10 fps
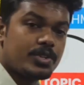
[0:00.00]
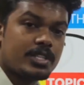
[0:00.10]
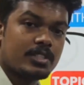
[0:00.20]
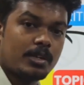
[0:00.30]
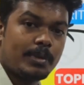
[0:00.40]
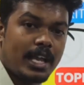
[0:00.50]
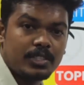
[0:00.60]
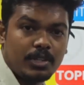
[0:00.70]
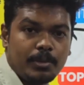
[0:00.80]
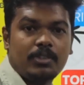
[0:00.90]
questions will be
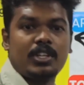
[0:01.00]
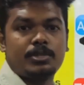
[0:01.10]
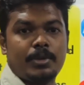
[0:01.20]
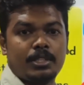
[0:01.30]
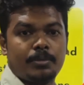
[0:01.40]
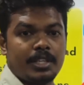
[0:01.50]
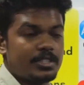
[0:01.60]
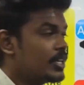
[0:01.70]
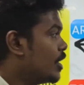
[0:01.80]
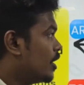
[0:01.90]
asked from advanced
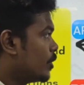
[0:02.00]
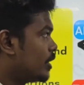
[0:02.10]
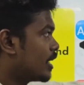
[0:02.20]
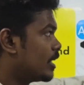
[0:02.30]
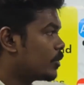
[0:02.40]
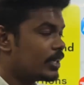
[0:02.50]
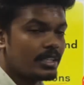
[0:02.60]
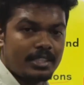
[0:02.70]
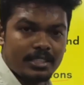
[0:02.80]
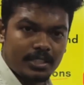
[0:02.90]
mathematics. You take a look at
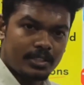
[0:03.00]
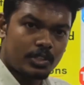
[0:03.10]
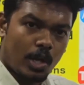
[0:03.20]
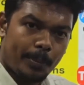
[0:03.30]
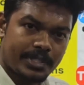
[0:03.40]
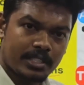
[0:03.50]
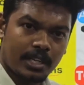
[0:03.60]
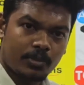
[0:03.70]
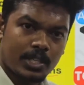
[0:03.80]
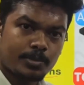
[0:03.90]
it. These are the topics
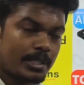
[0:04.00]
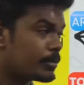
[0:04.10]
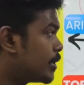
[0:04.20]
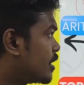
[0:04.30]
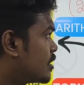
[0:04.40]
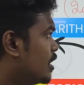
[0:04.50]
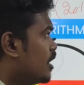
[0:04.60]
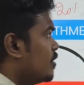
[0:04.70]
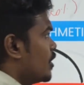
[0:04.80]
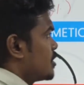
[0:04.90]
in advanced mathematics.
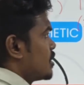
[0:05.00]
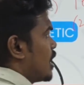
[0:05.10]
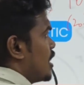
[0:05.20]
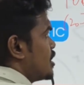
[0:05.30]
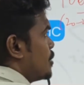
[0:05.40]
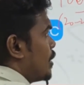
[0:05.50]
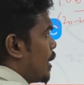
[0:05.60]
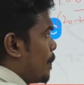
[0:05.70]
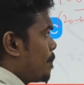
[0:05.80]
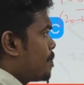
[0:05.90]
First is
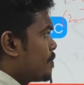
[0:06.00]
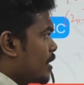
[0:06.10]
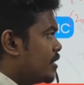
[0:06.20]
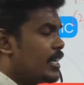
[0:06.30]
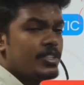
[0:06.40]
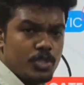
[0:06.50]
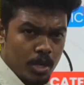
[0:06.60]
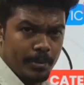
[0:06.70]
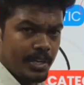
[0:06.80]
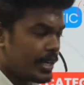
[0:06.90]
algebra, then
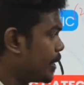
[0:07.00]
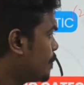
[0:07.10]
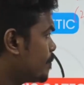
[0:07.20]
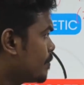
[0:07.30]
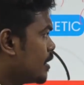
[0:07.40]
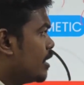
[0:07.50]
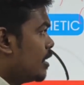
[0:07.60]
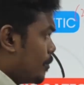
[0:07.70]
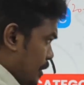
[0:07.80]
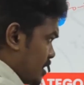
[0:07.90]
geometry,
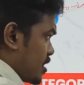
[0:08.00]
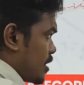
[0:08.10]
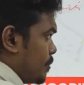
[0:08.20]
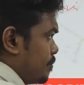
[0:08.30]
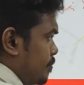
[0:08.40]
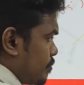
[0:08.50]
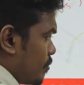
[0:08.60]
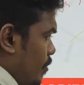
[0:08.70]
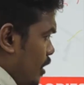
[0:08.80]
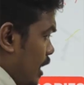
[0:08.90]
number system,
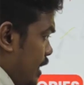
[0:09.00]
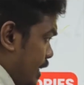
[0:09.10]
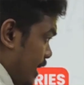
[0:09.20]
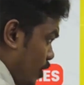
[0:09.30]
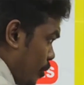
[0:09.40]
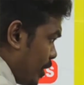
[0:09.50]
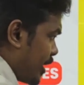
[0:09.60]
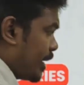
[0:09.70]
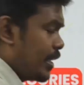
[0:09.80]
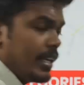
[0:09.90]

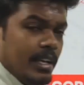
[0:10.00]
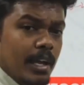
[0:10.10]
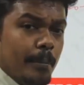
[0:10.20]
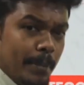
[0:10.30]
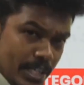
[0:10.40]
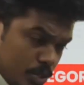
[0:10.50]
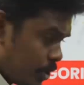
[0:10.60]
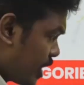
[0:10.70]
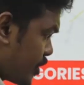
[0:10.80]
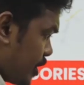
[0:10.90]
trigonometry,
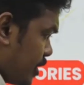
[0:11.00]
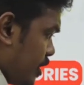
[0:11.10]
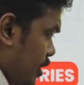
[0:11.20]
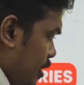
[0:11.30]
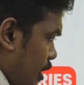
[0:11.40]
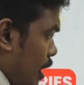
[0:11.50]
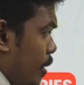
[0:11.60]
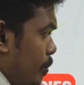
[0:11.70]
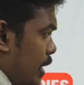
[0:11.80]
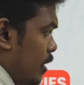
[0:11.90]
mensuration
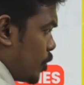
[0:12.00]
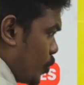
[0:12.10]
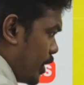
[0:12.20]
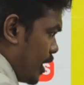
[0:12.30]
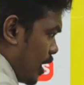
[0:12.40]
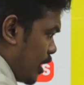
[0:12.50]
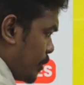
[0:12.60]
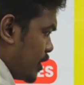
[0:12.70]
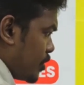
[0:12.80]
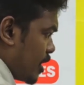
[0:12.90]
in 2D and
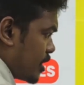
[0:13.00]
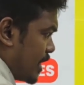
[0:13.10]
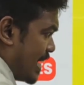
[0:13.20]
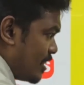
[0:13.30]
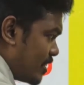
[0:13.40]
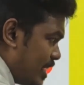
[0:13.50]
mensuration in